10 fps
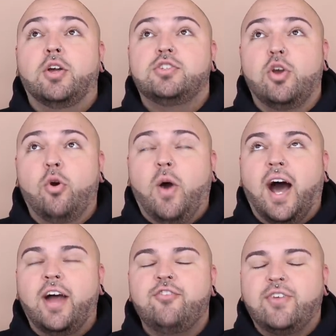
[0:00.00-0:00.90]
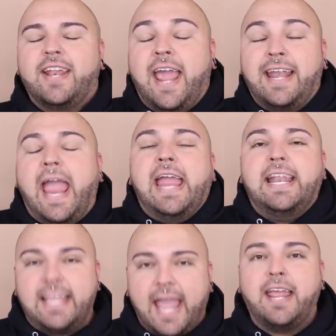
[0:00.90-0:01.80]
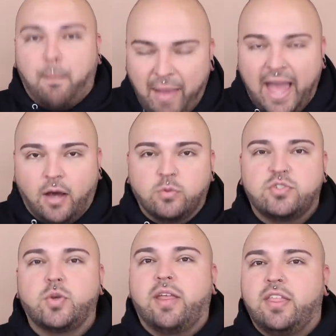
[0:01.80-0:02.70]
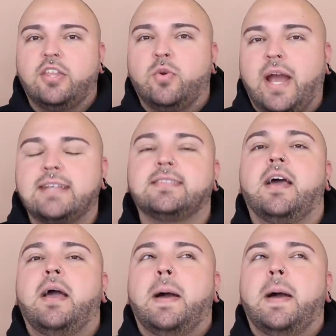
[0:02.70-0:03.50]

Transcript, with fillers: 288 pounds so I think you guys